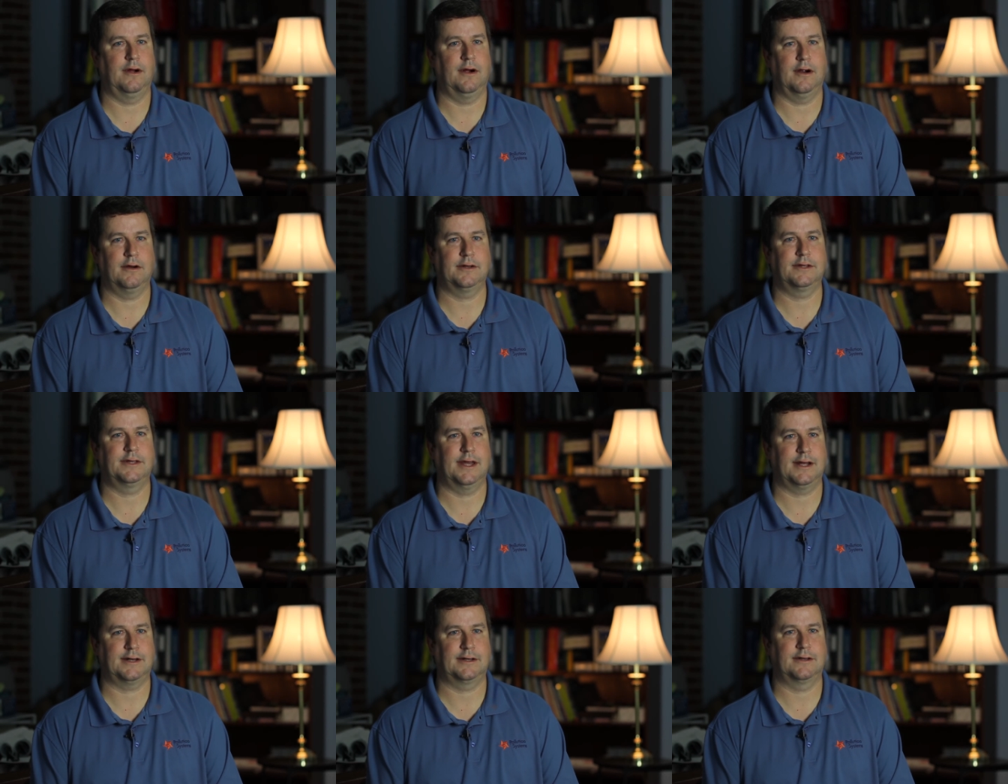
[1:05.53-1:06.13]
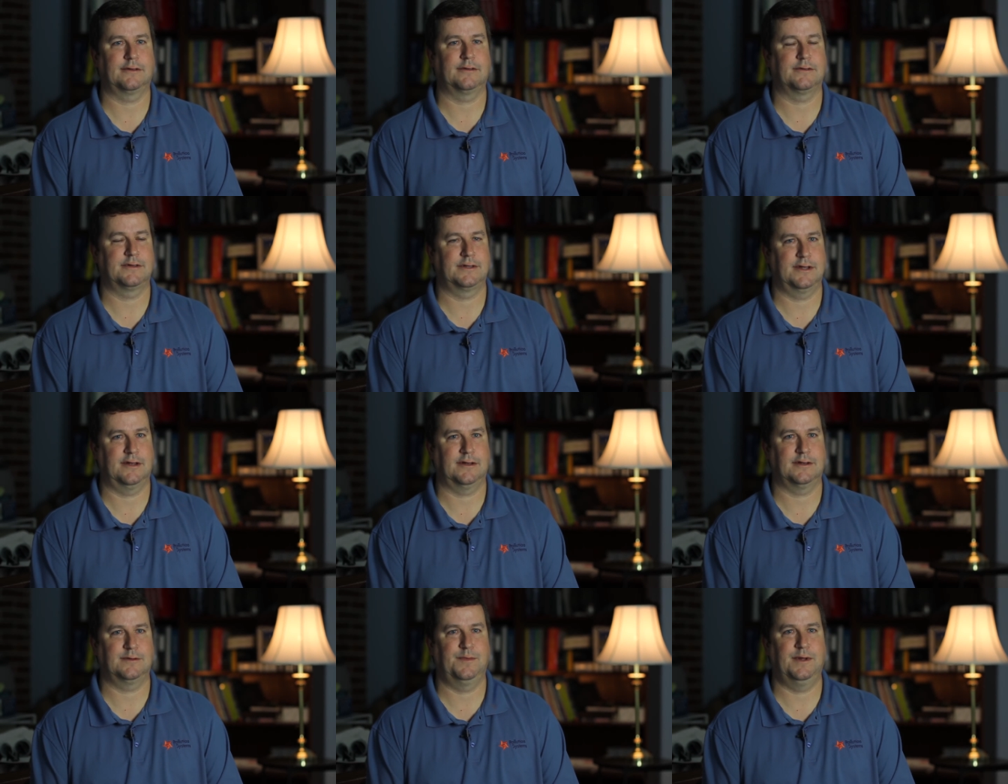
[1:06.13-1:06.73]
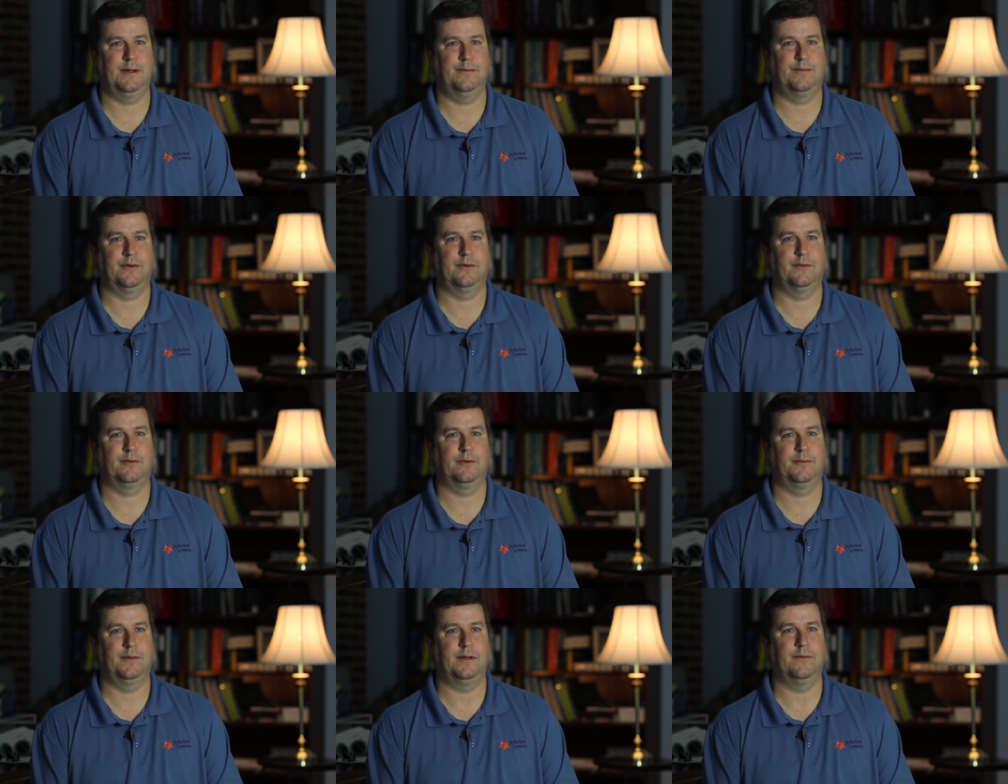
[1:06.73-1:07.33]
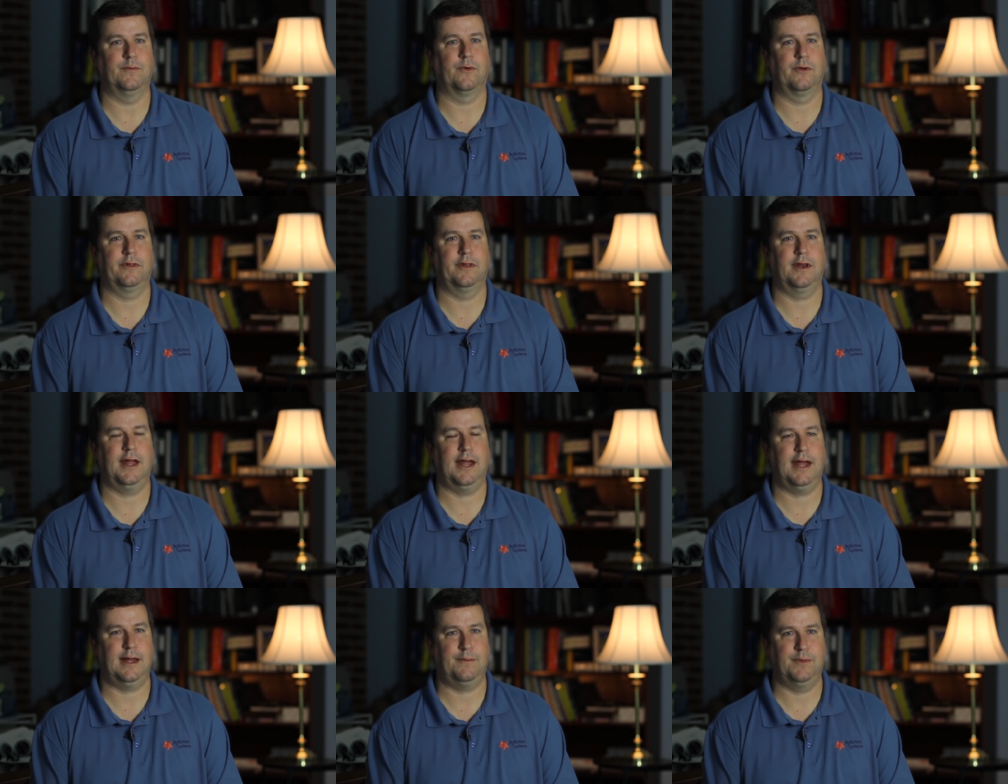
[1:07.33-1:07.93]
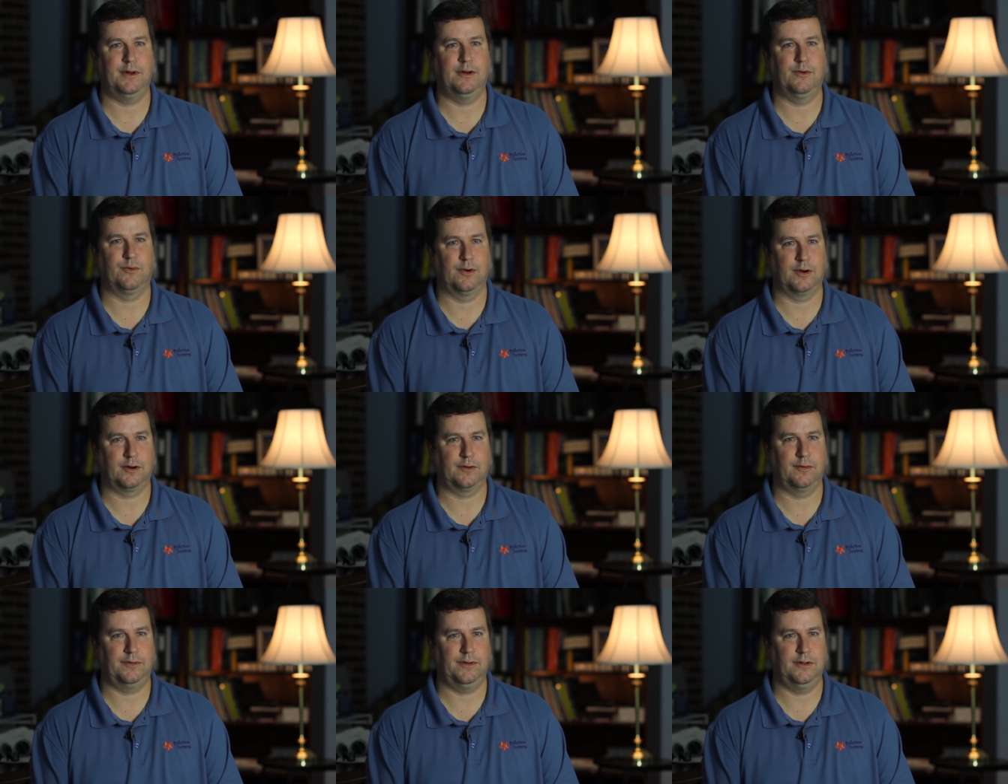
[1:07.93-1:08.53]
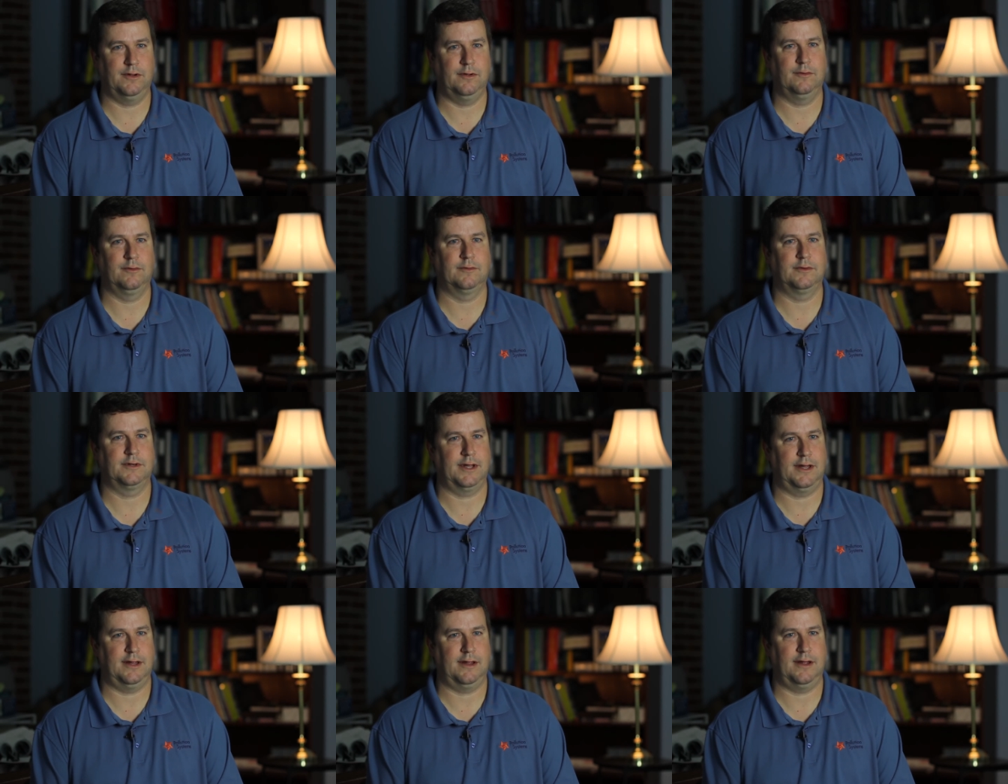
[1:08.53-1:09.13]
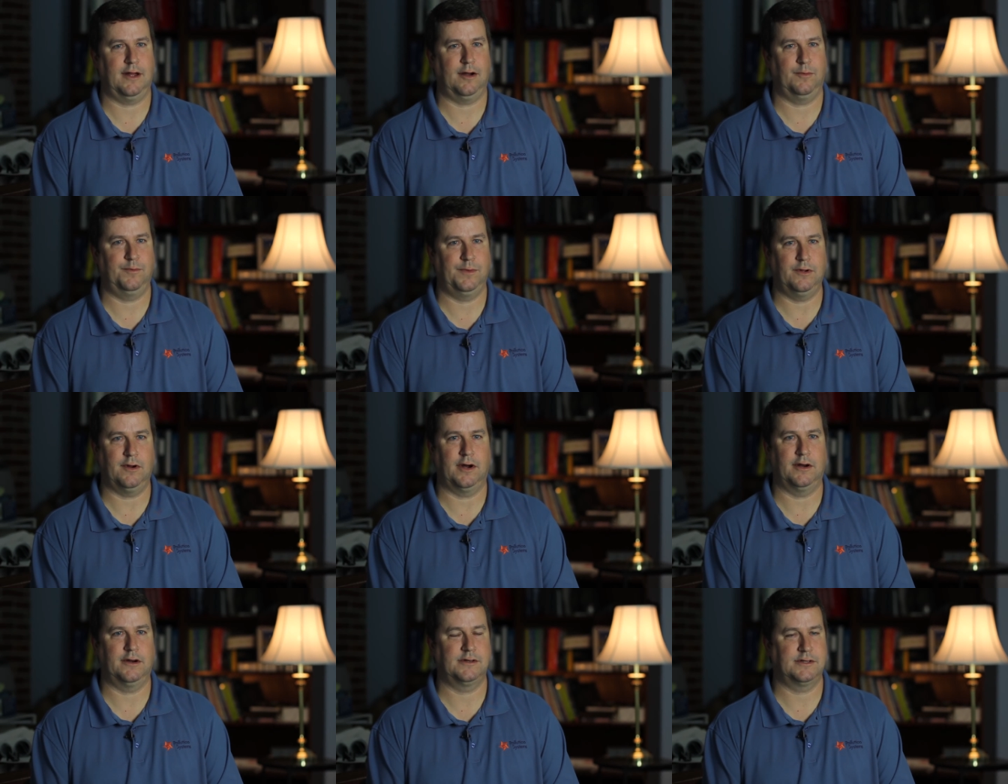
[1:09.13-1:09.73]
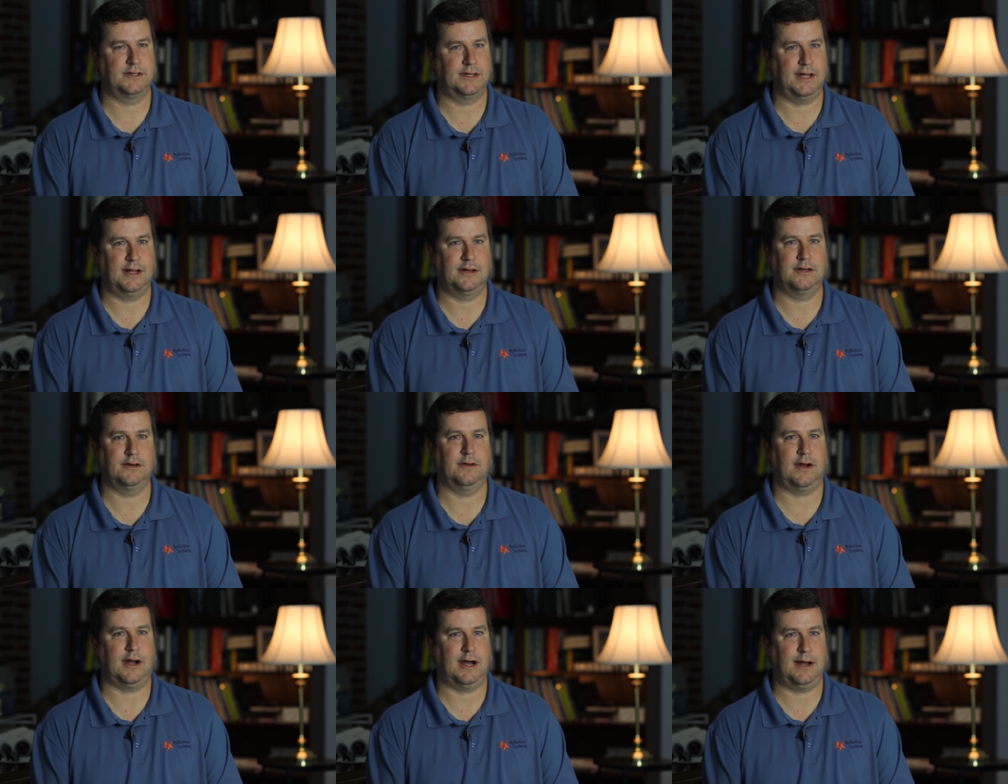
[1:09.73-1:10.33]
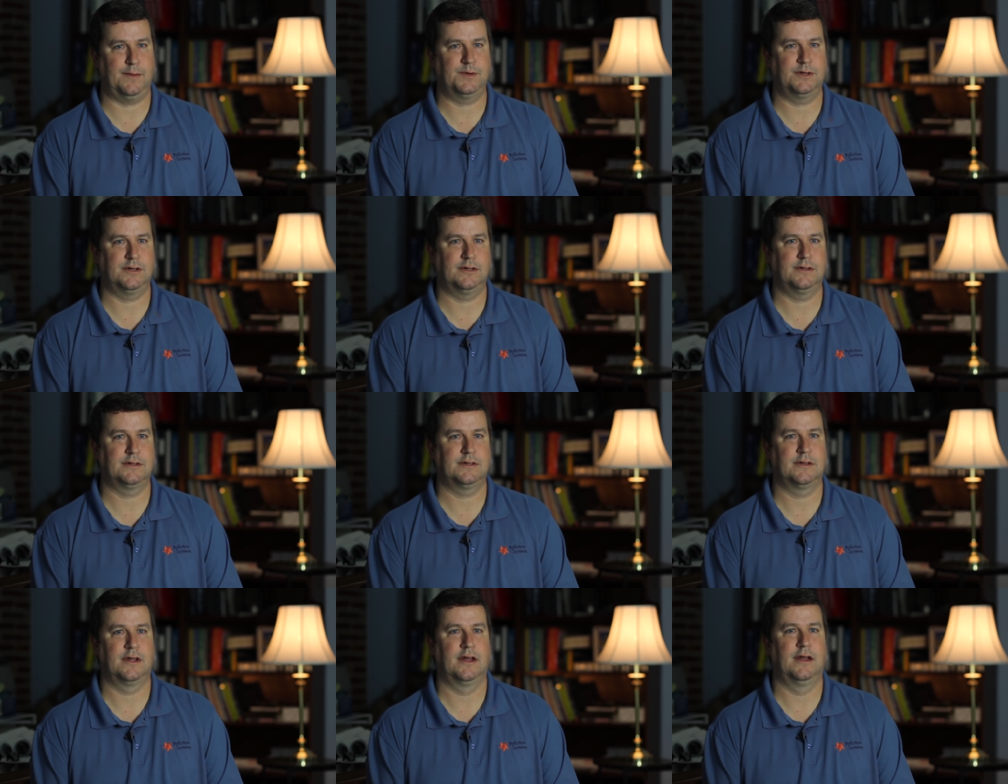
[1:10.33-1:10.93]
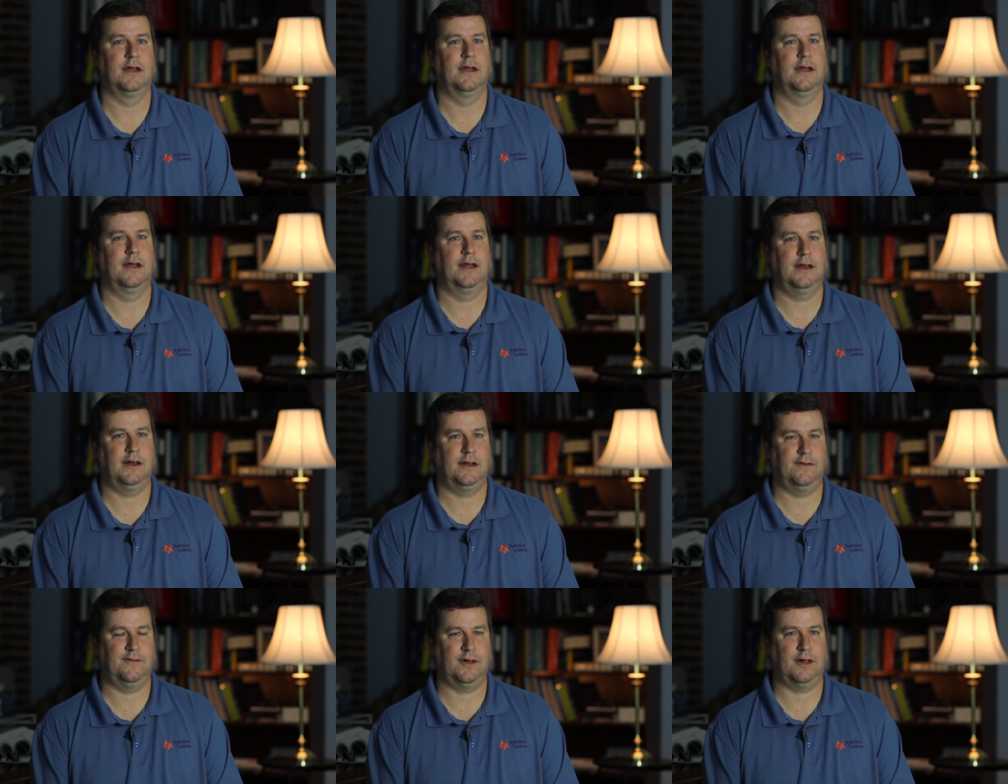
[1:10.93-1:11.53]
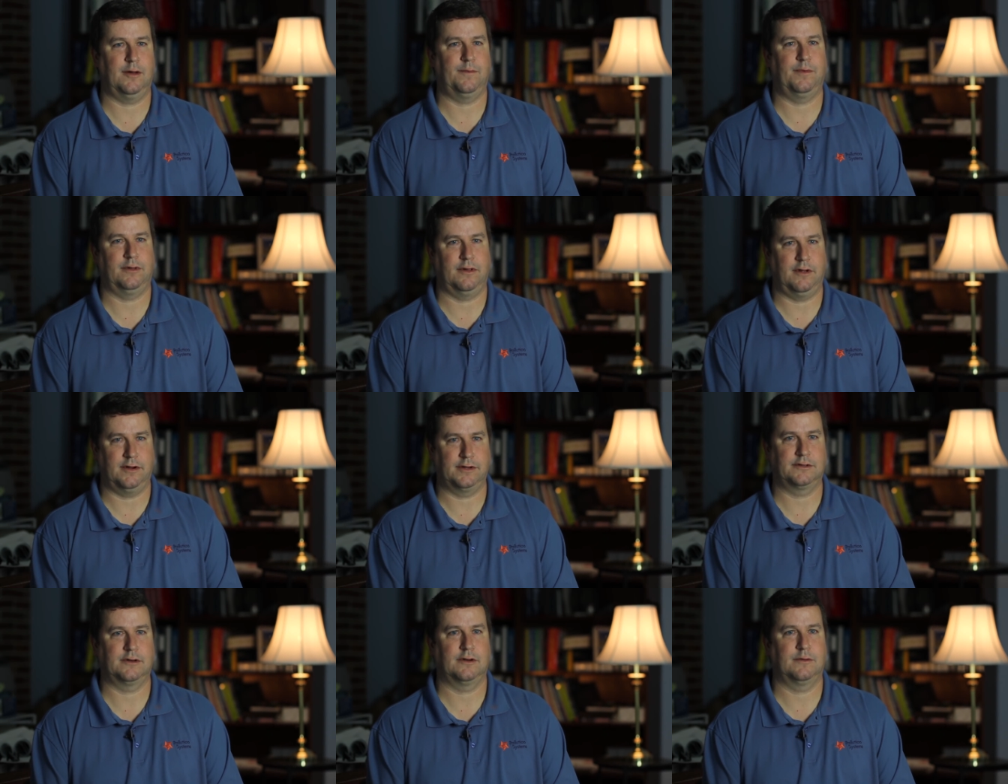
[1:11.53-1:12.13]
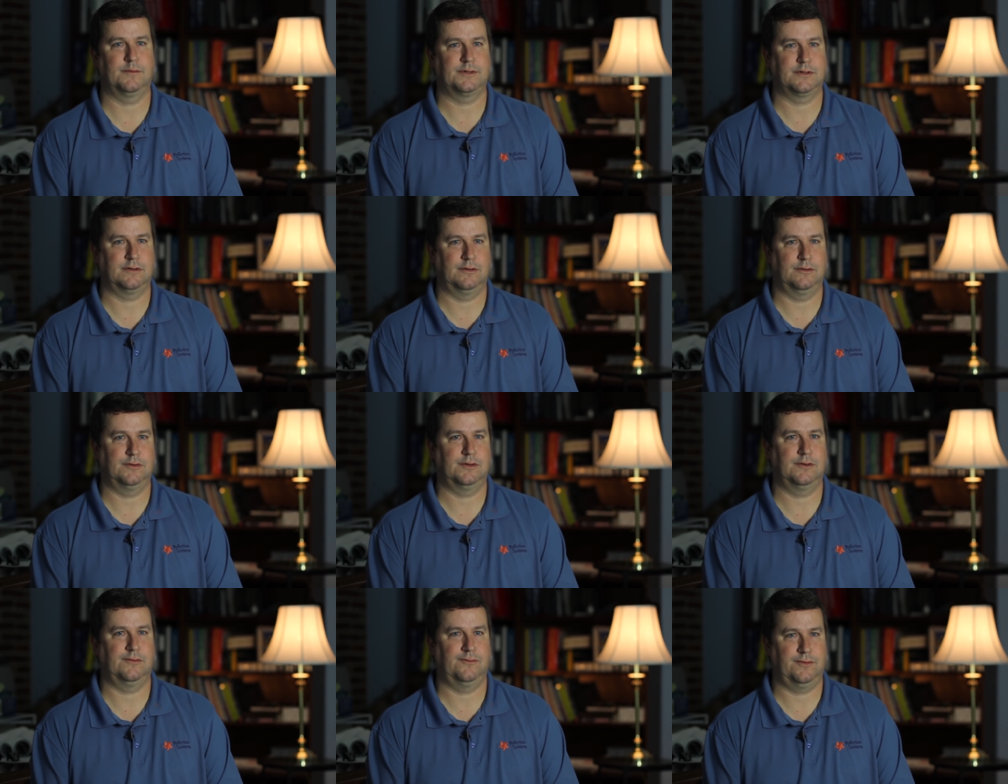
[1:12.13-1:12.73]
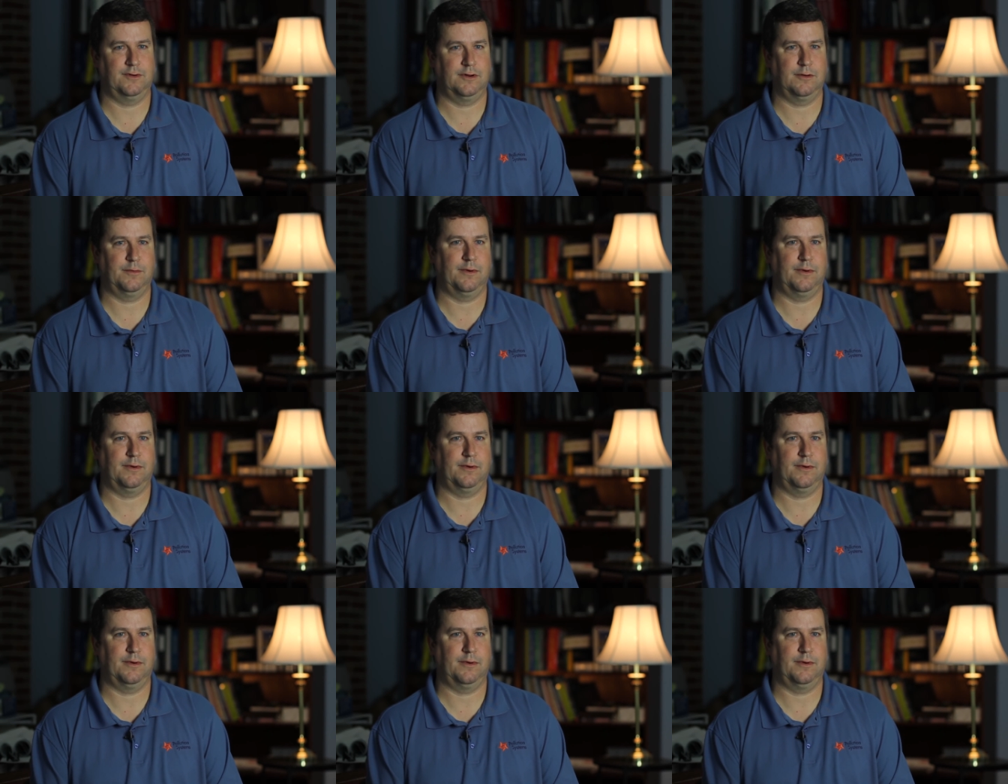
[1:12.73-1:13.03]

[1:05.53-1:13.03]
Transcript: our technical salespeople will be more than happy to work with you to help you understand your options and develop a long-term solution for your